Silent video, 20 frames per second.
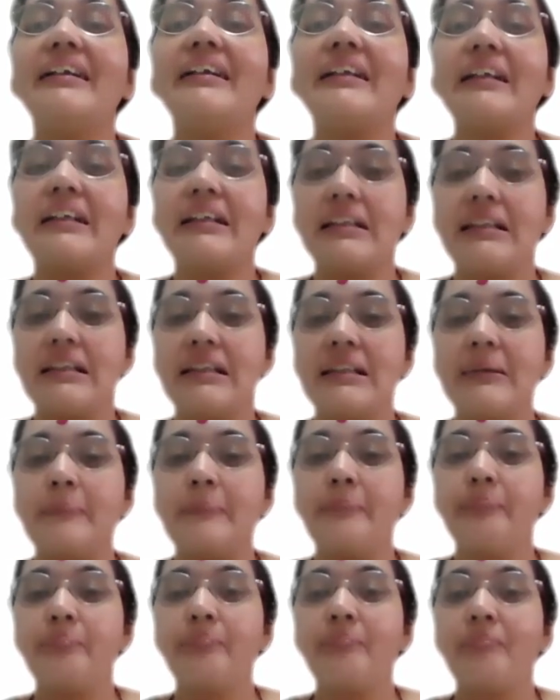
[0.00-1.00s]
degrees.
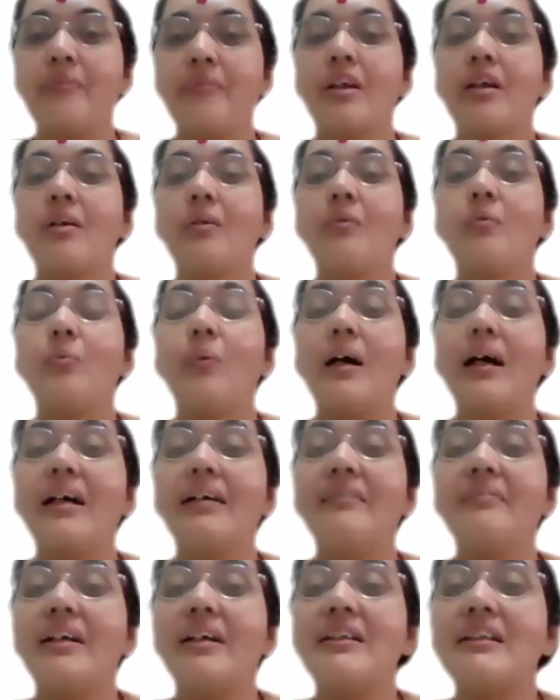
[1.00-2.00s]

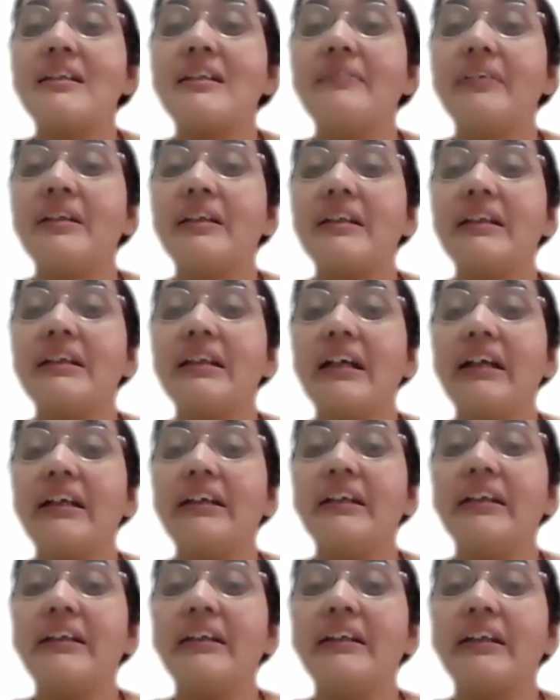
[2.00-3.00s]
Why
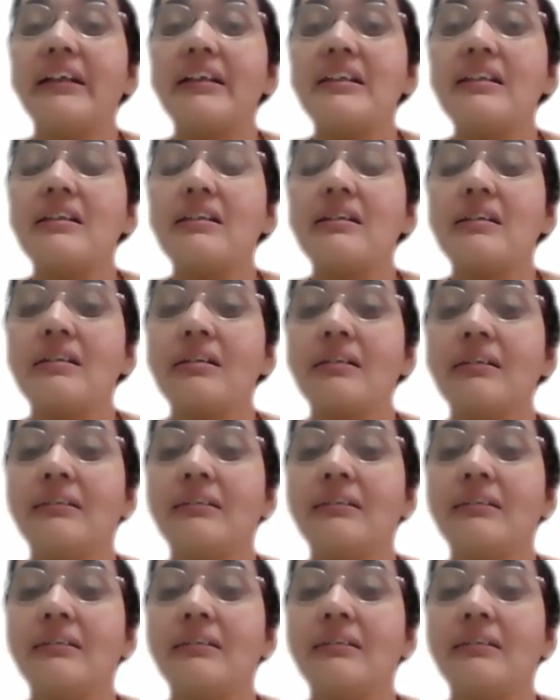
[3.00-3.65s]
179 degrees?